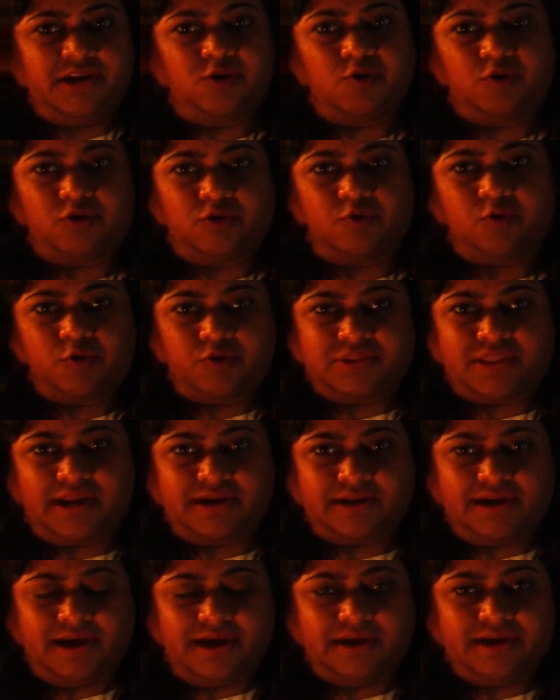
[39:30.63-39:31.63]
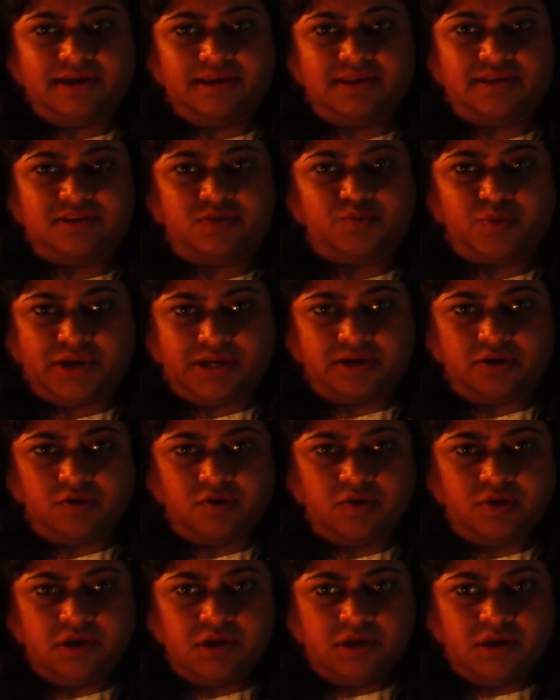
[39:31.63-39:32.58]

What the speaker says: Don't go to that guy's window.